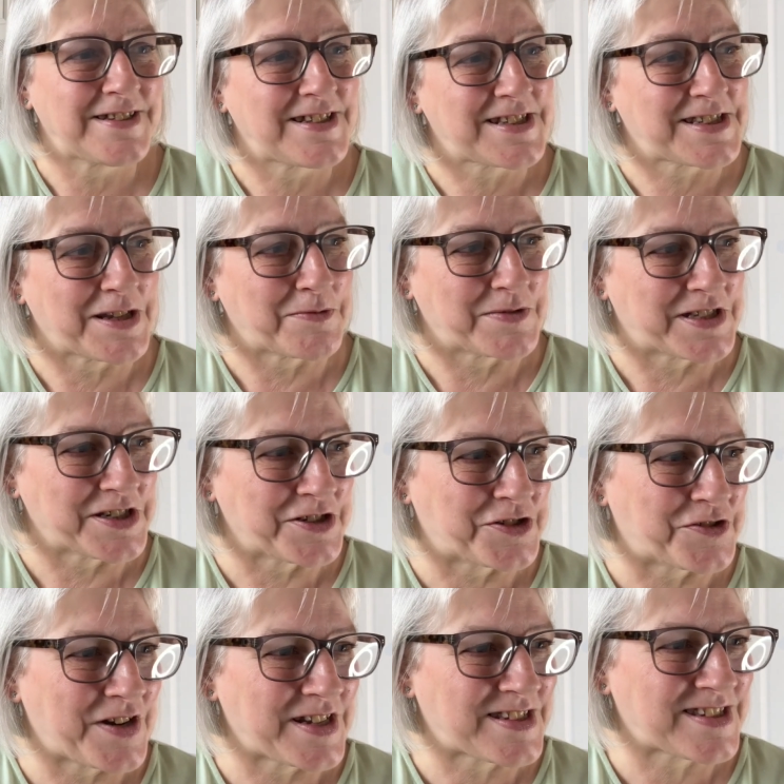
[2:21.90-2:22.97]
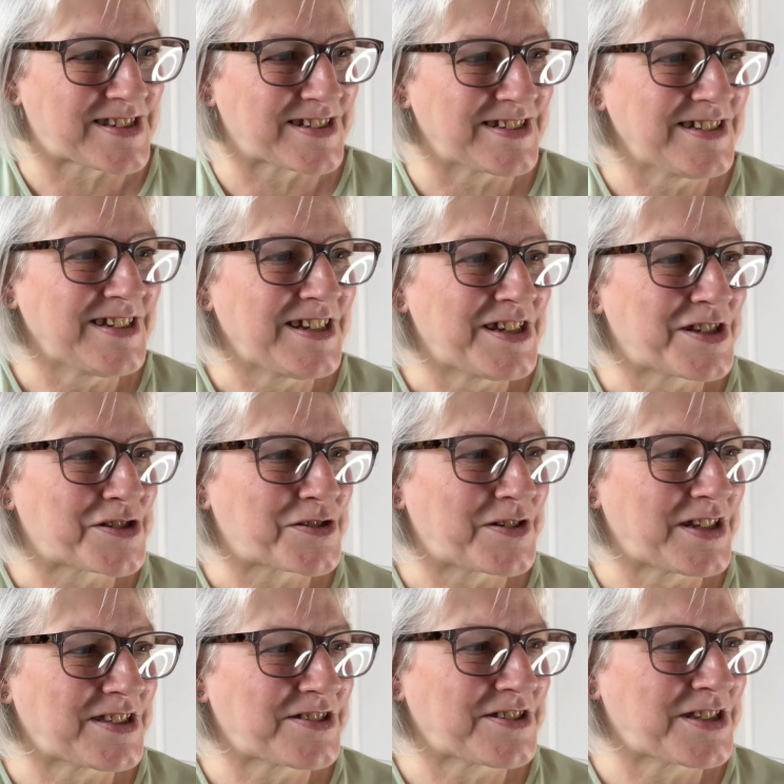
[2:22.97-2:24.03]
Sounds interesting. So
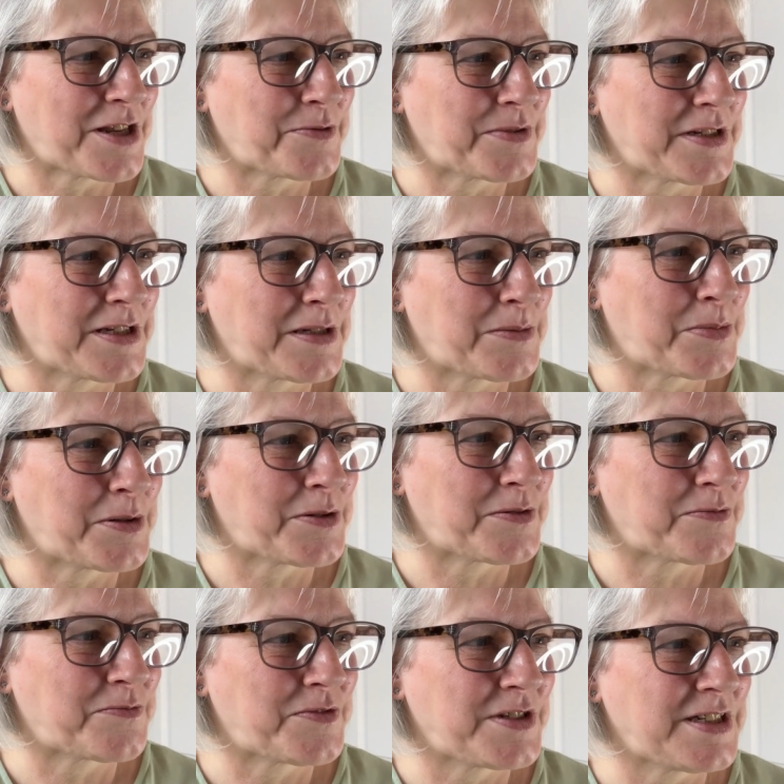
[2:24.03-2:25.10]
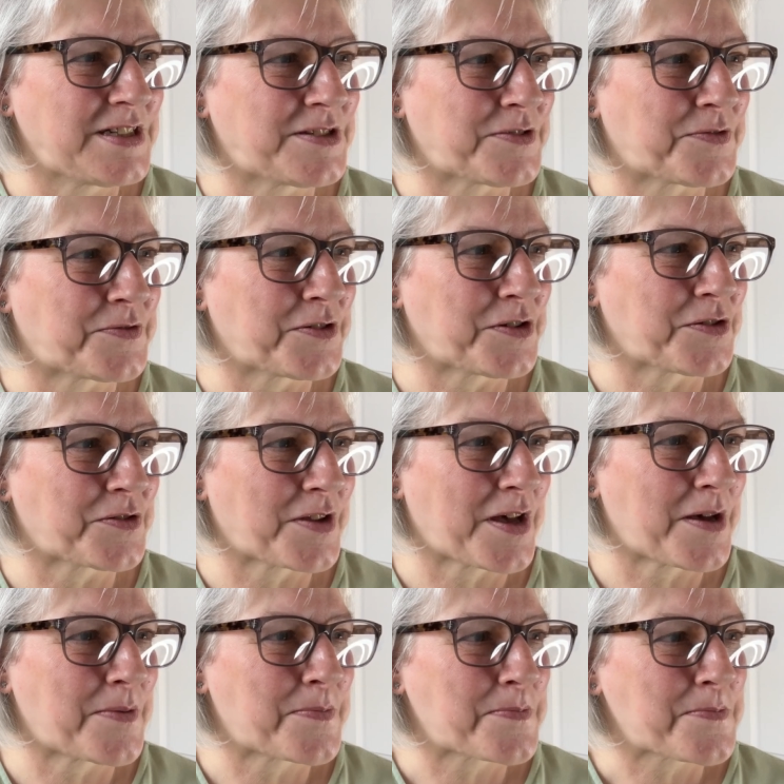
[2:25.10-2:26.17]
let's just have a little bit read
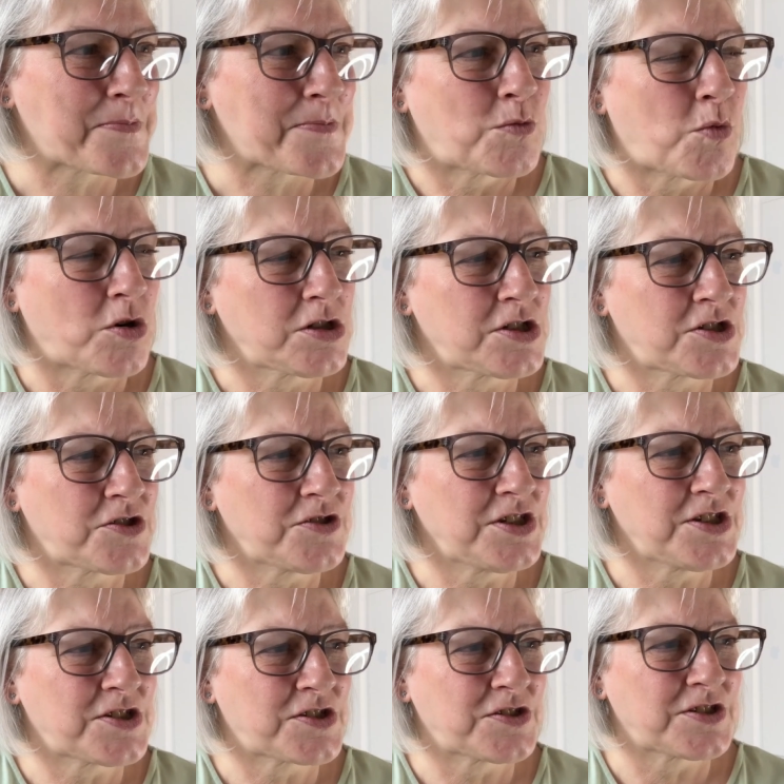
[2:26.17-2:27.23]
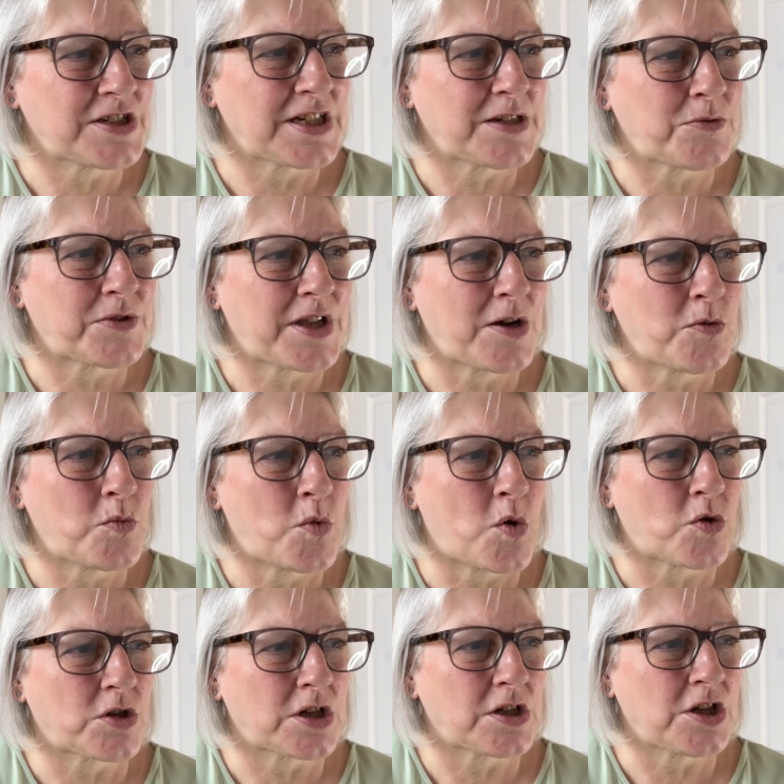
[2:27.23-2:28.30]
further. One sunny Sunday, without
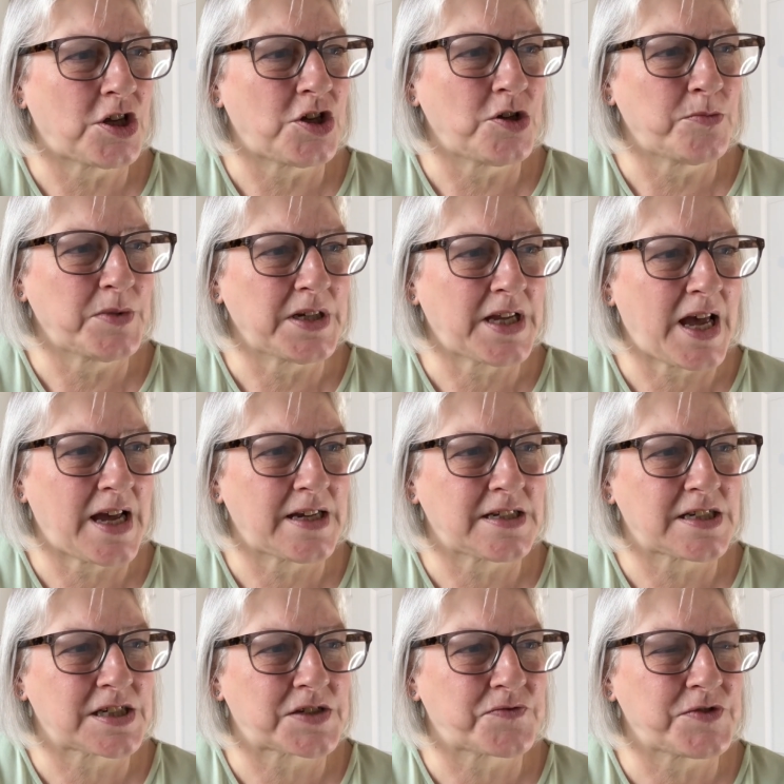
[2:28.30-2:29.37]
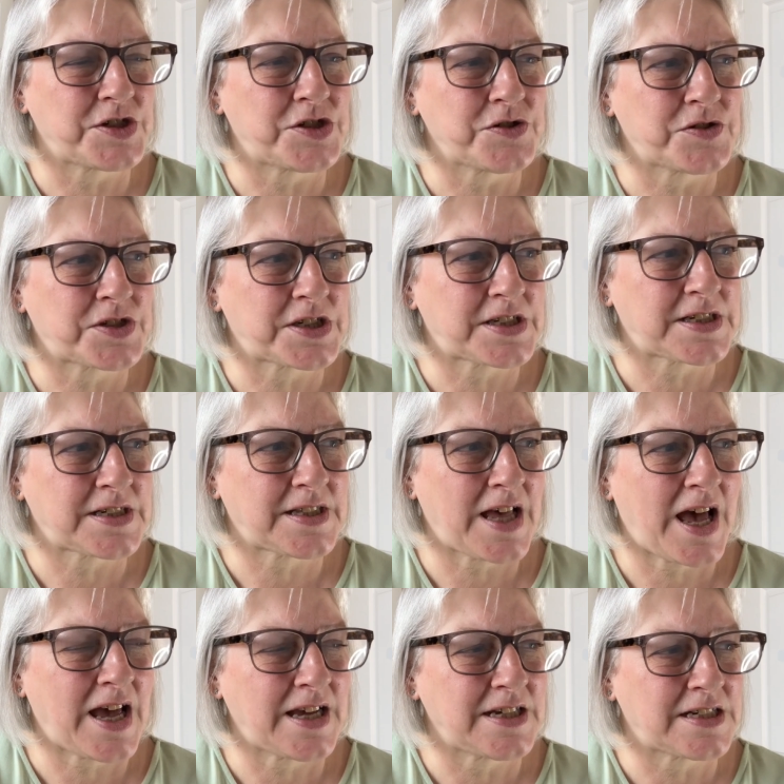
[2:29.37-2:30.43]
warning, humankind is reduced to the
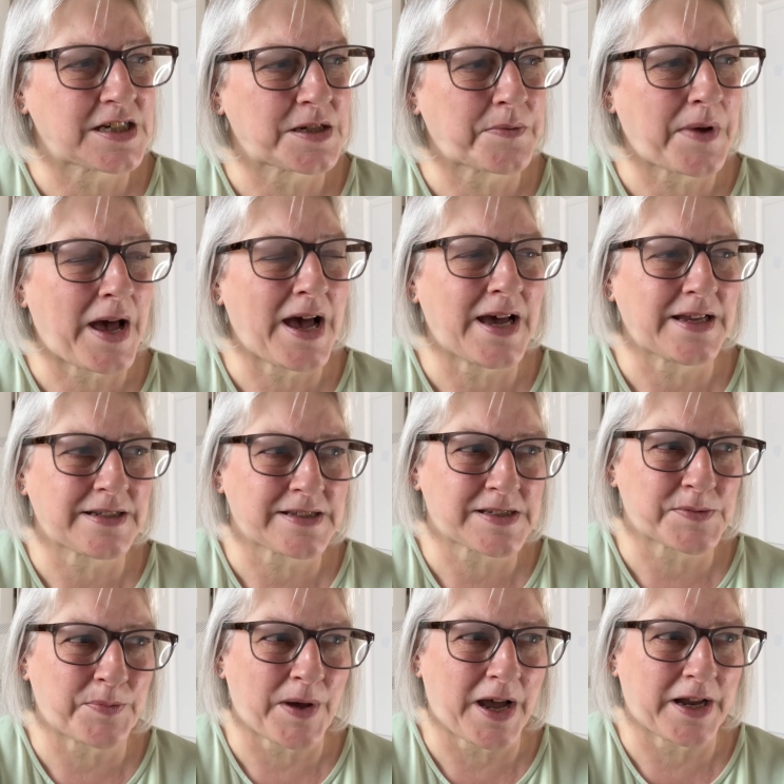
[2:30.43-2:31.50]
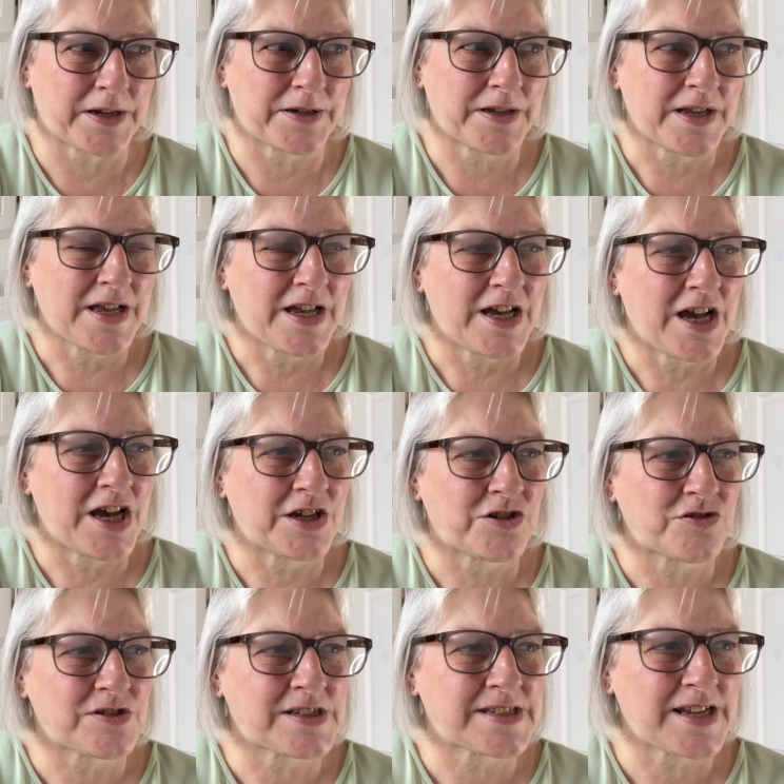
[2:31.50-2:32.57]
height of a handspan, an
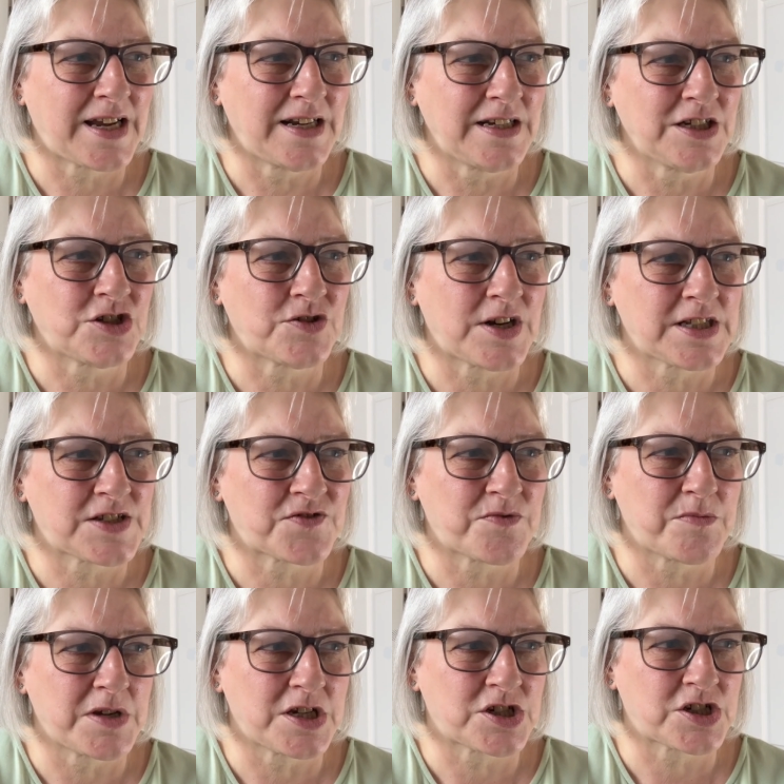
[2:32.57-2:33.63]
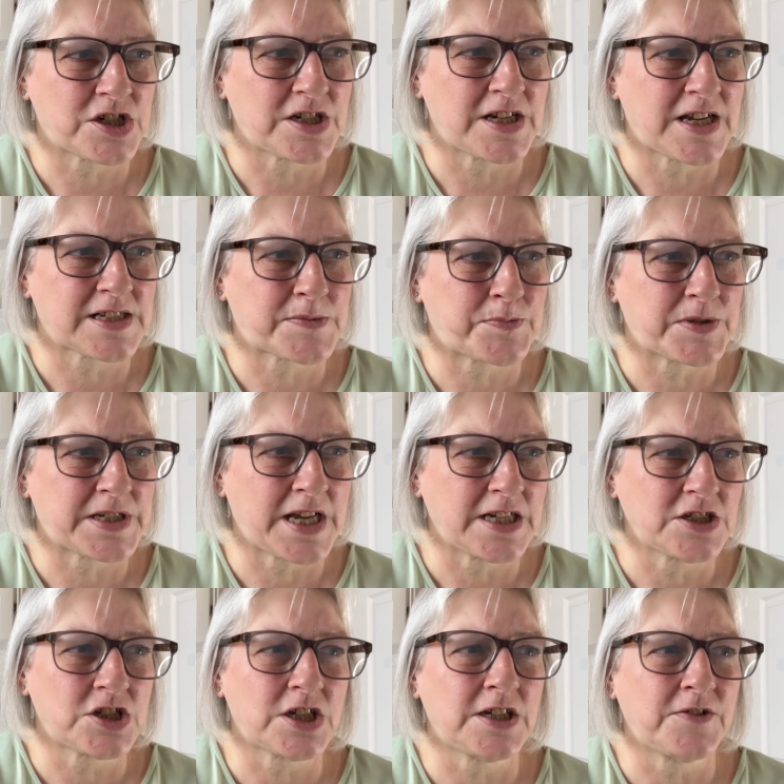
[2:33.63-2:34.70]
unsightly transformation as
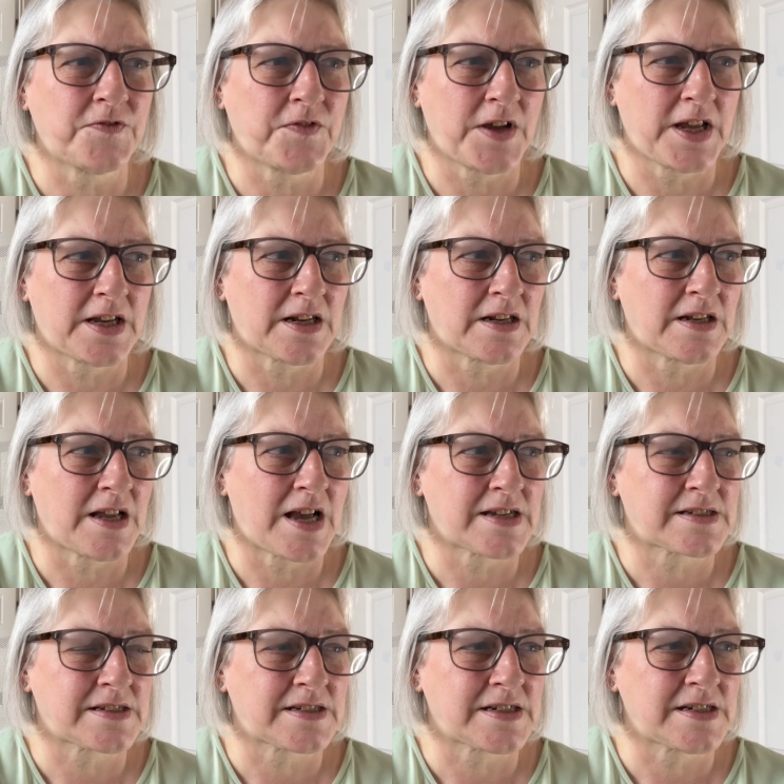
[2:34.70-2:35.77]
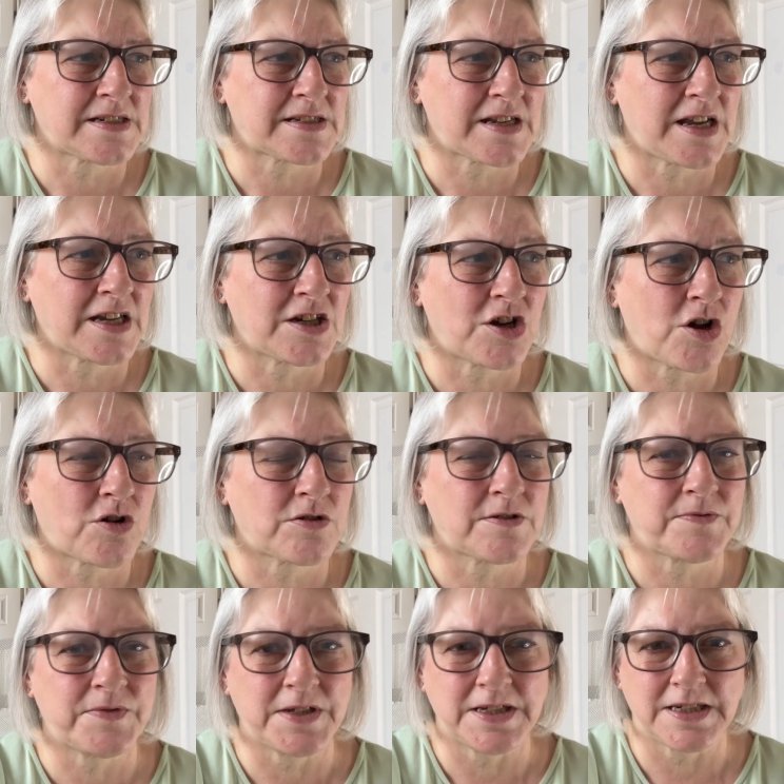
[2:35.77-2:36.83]
potentially fatal as it is
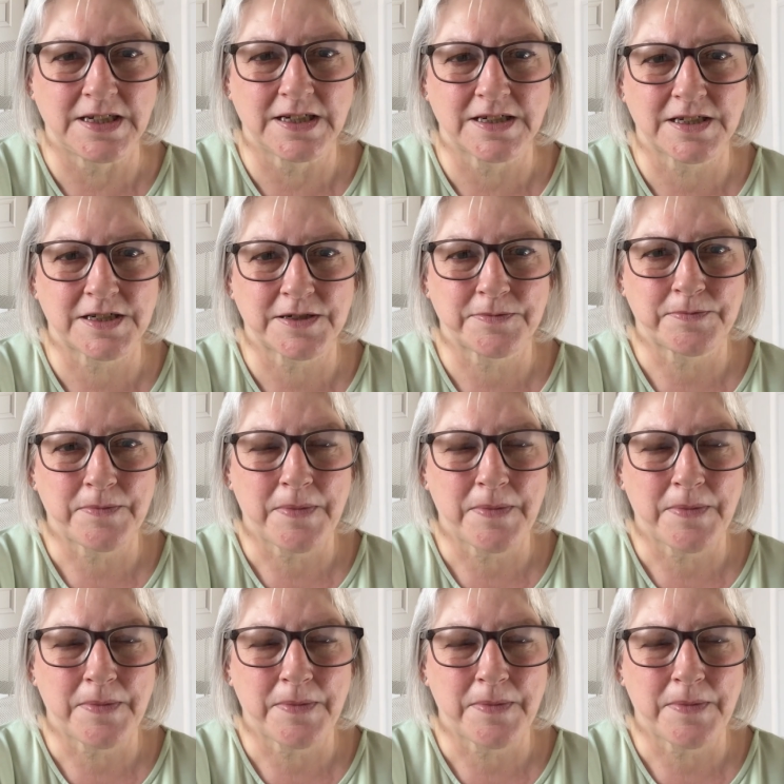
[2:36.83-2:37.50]
inconvenient.